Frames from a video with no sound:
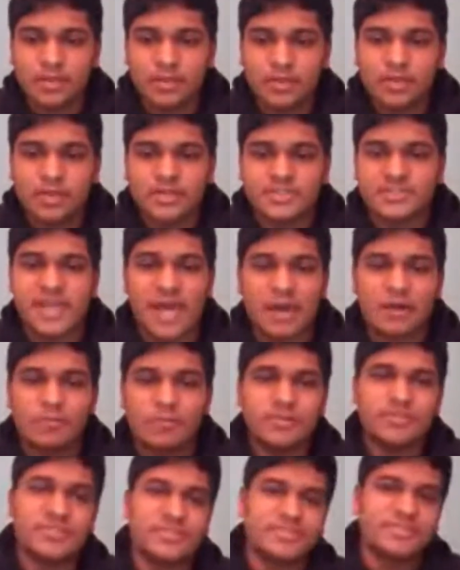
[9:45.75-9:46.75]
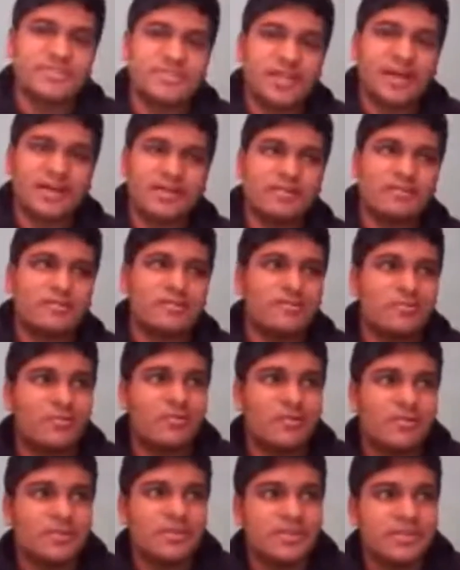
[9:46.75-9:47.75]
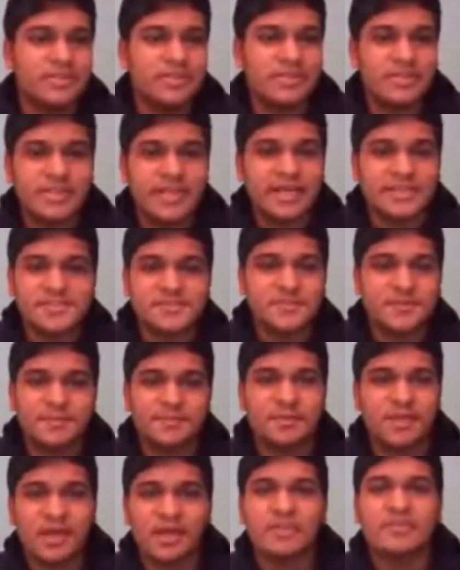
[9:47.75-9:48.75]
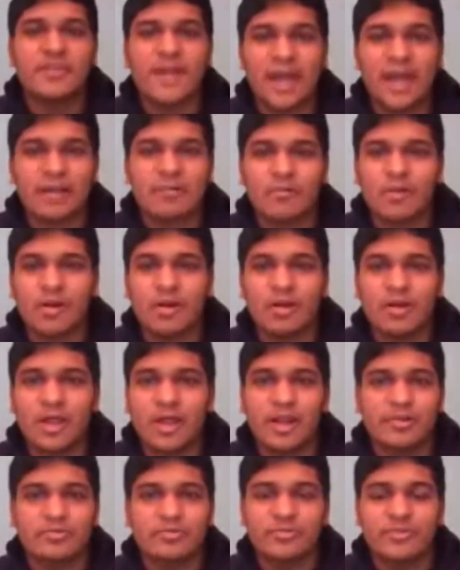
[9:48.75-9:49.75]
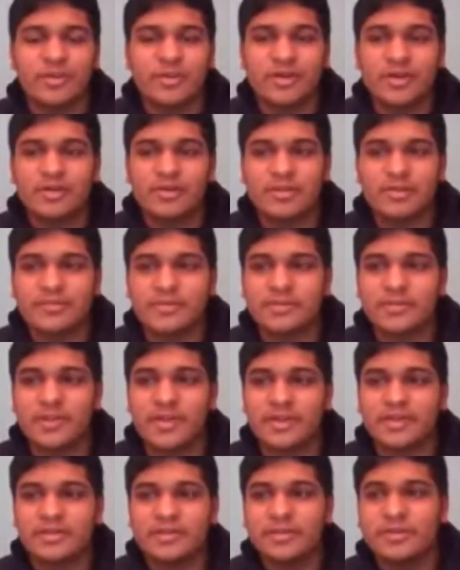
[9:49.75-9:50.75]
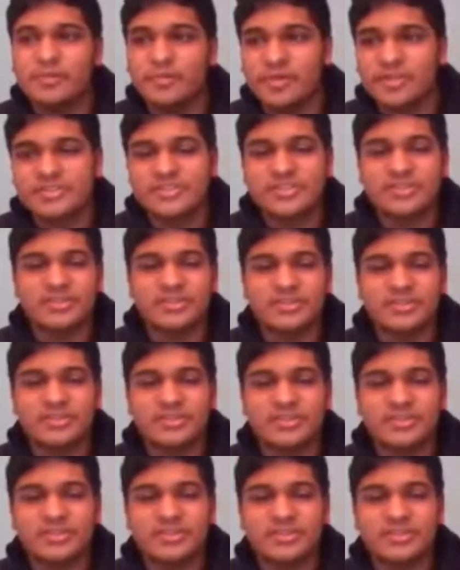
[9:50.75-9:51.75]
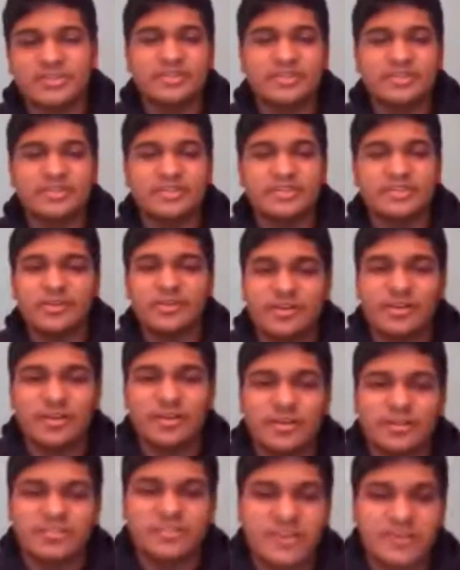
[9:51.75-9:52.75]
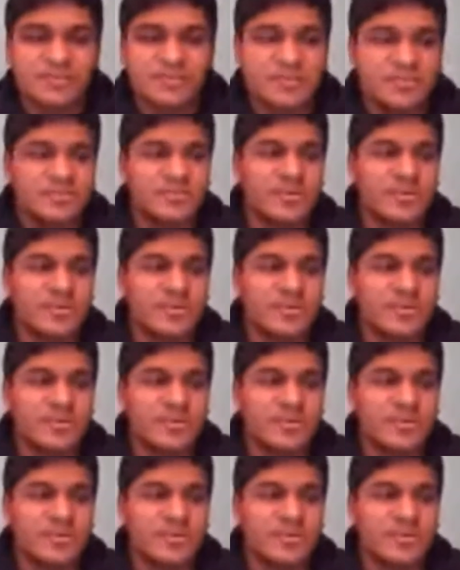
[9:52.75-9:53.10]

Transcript: because Zach Wilson's like he hasn't been playing that well. I don't think. I mean, like he was the leader in interceptions at one point.